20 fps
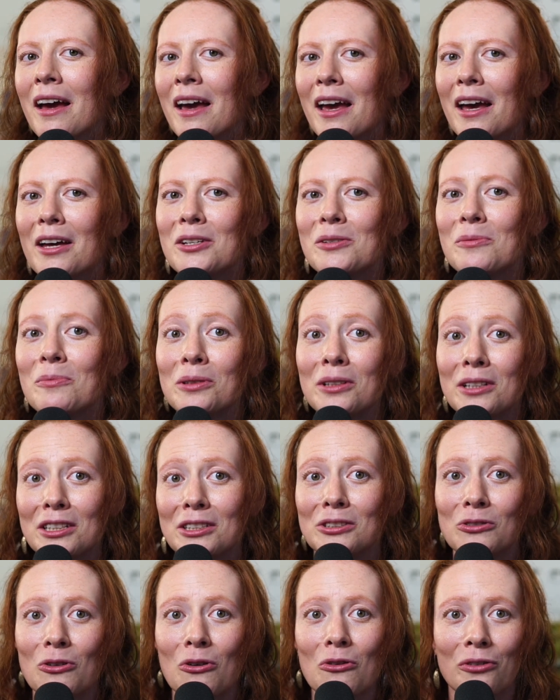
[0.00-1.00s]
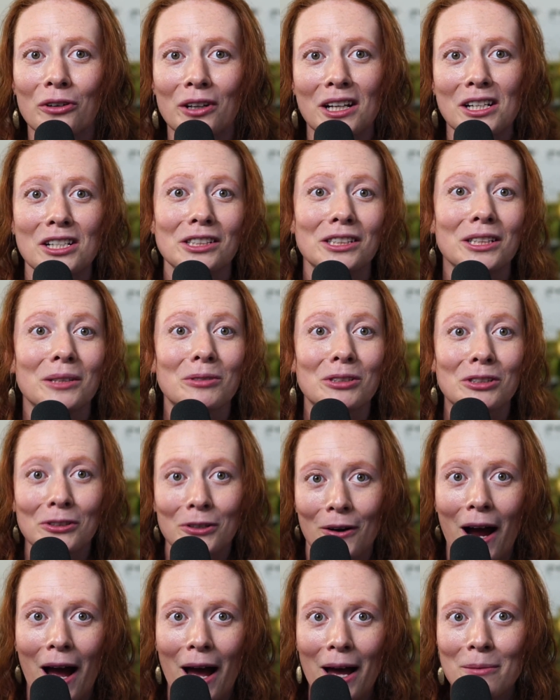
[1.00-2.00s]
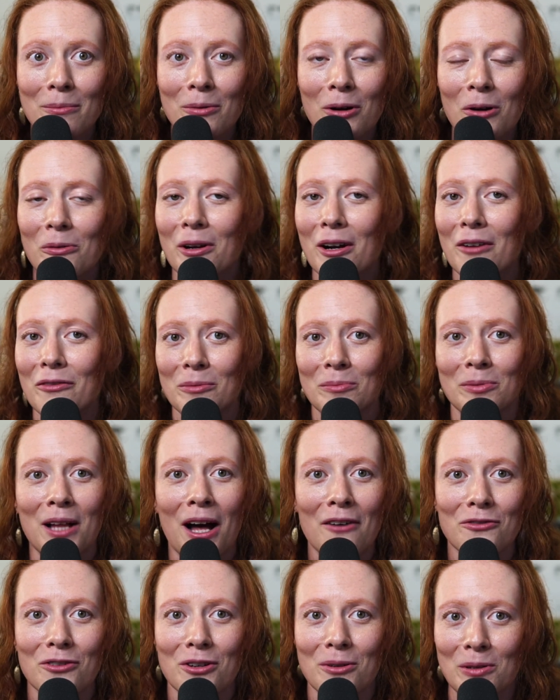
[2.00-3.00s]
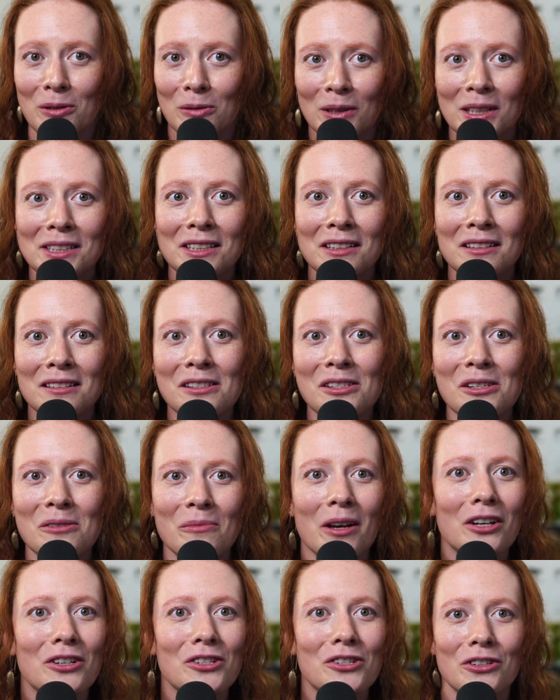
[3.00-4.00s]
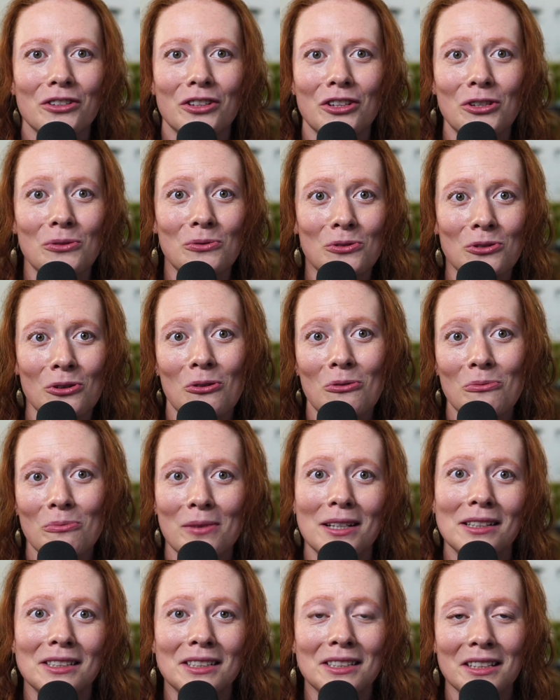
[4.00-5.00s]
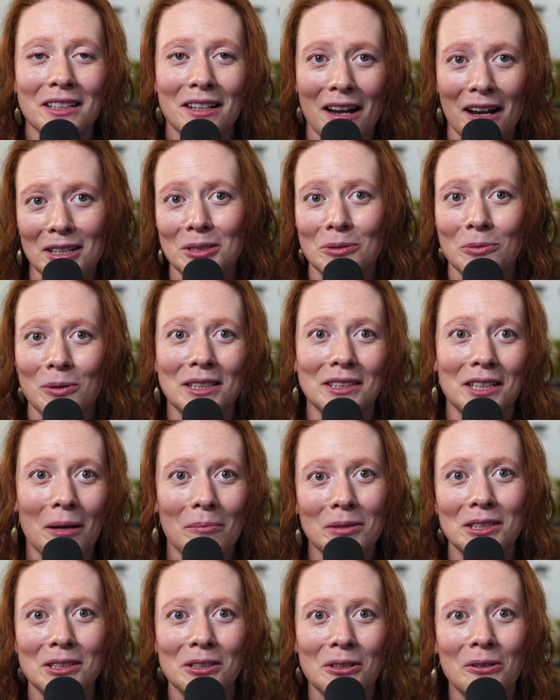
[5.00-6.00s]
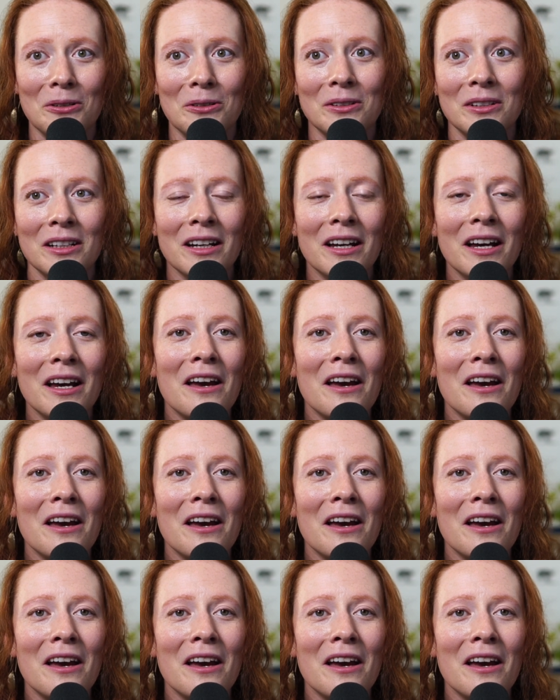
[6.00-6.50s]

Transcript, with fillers: And please don't forget to subscribe on whatever platform you listen to make sure that you don't miss next week's episode.